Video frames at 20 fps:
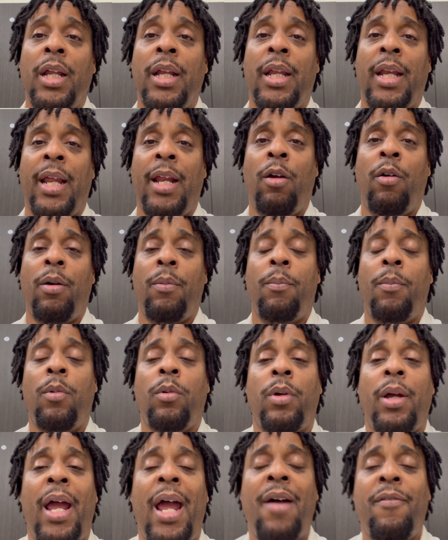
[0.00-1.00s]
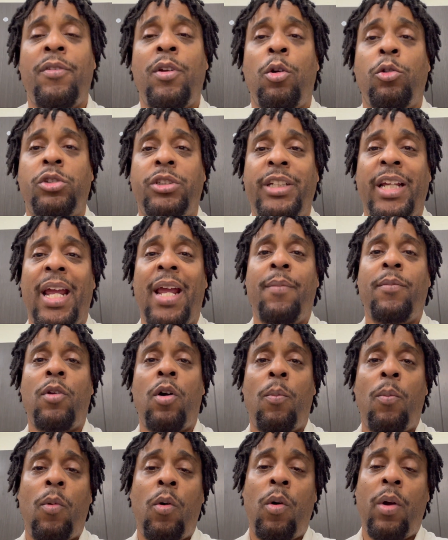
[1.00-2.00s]
They don't have no shame no
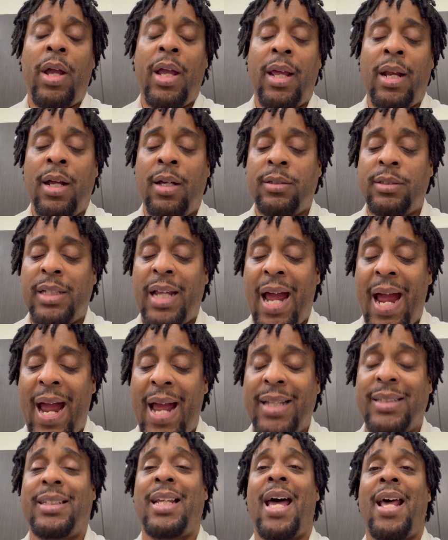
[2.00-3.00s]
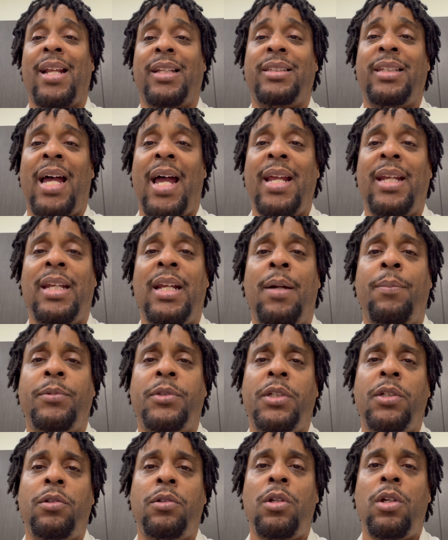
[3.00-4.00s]
more. And us guys got to tighten up,
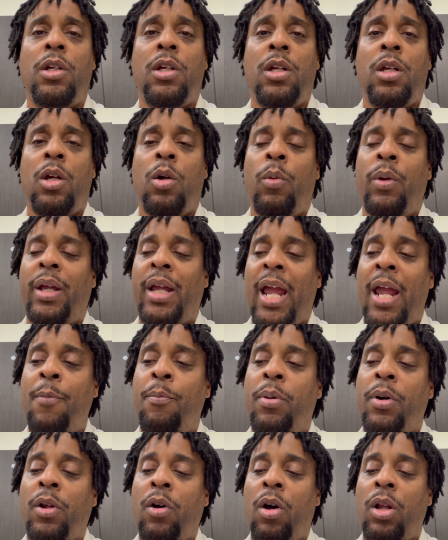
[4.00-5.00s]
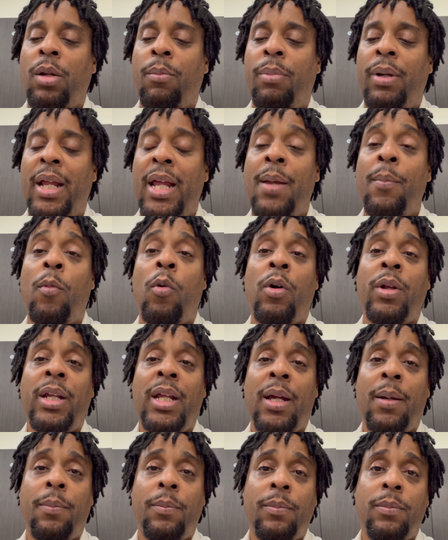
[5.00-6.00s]
too. We can't put all the blame on
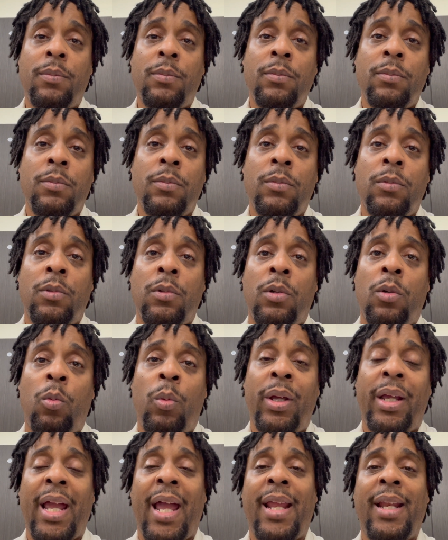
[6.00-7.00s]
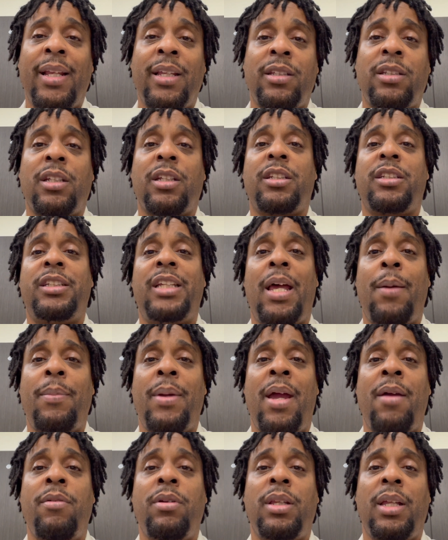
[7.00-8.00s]
them. We can't just accept
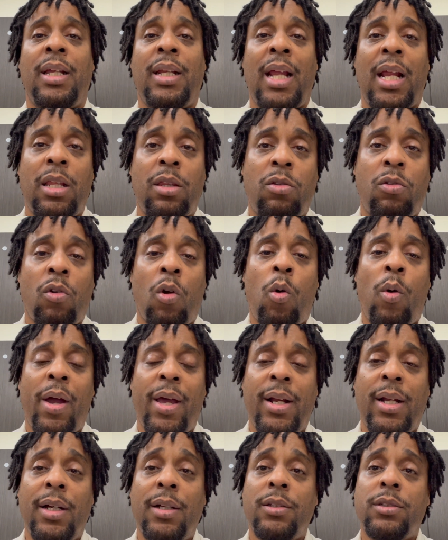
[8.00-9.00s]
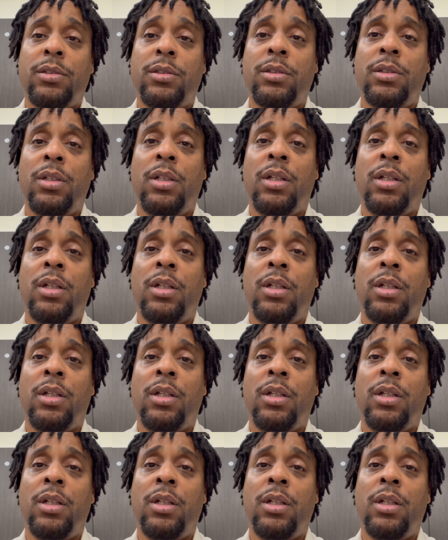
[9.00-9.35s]
everything they throw at us.